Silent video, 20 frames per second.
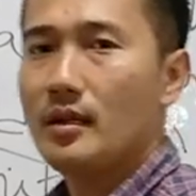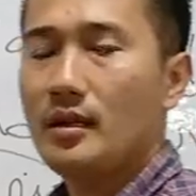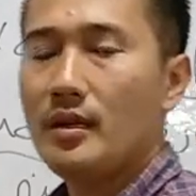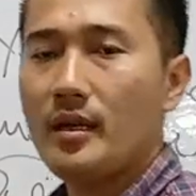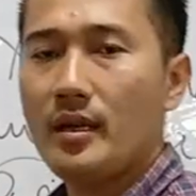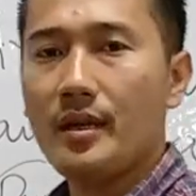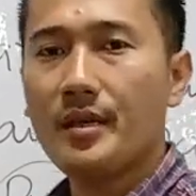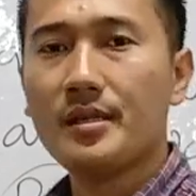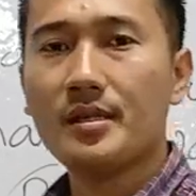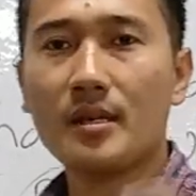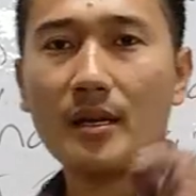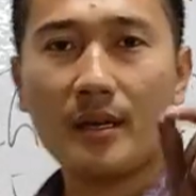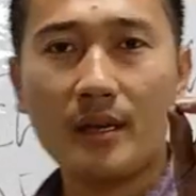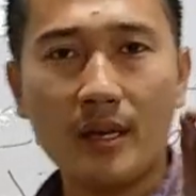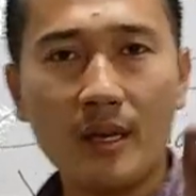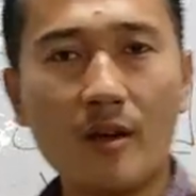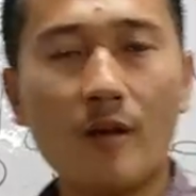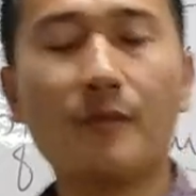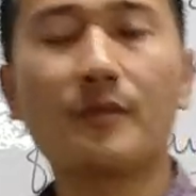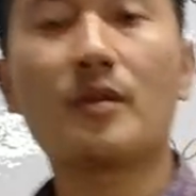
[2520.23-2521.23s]
he is the
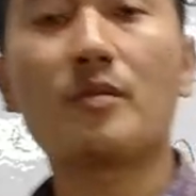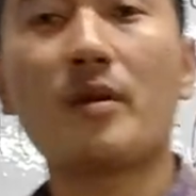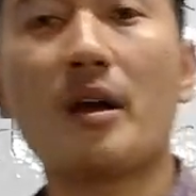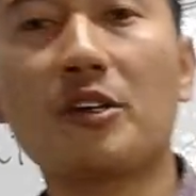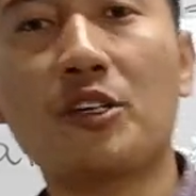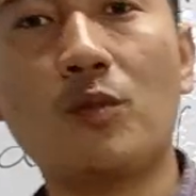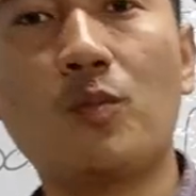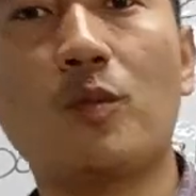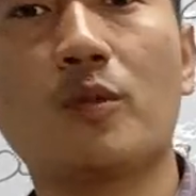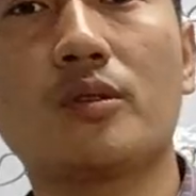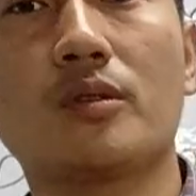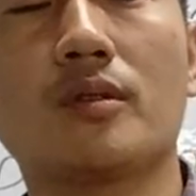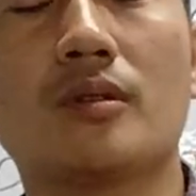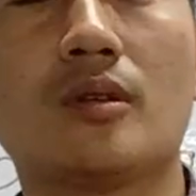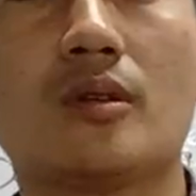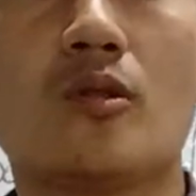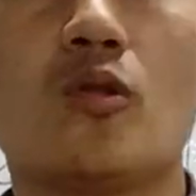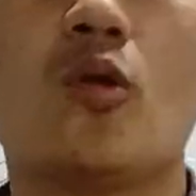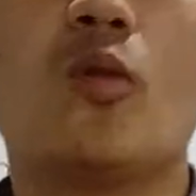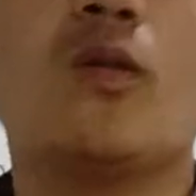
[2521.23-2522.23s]
king of the Rajput who